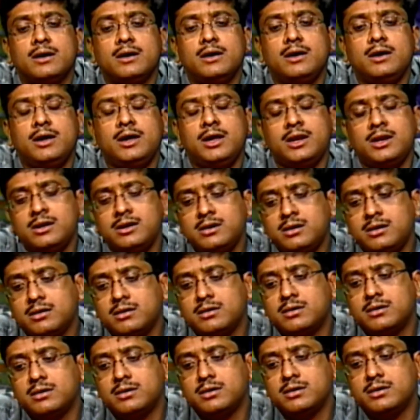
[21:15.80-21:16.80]

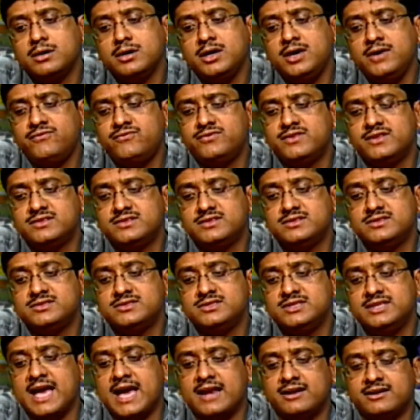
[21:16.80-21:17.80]
if the
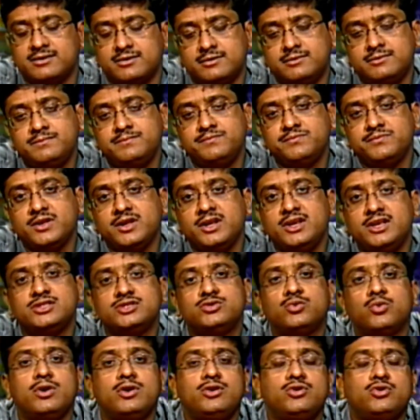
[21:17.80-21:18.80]
Seattle, it is
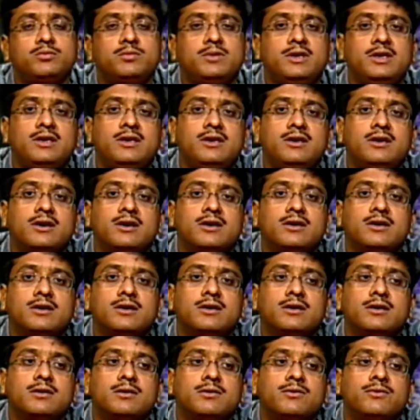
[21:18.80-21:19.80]
going to be
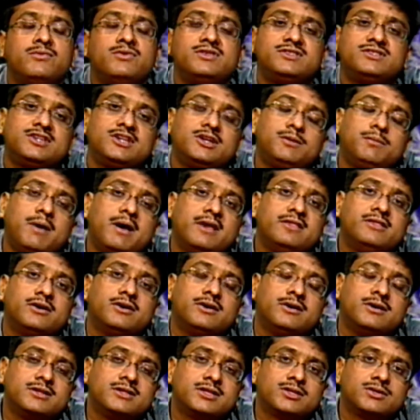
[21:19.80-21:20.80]
visited by the
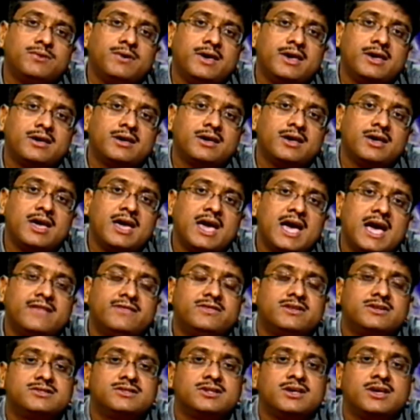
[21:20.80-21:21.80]
earthquake and there
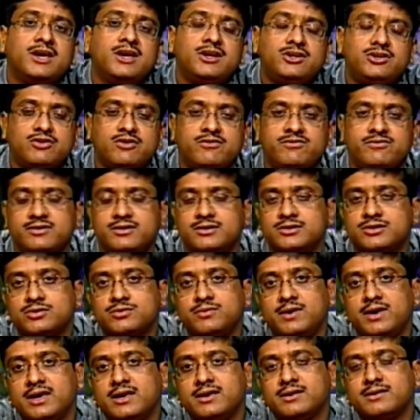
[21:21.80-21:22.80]
is a hit of
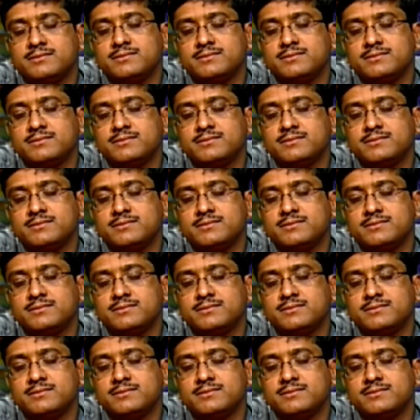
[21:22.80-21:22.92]
earthquake,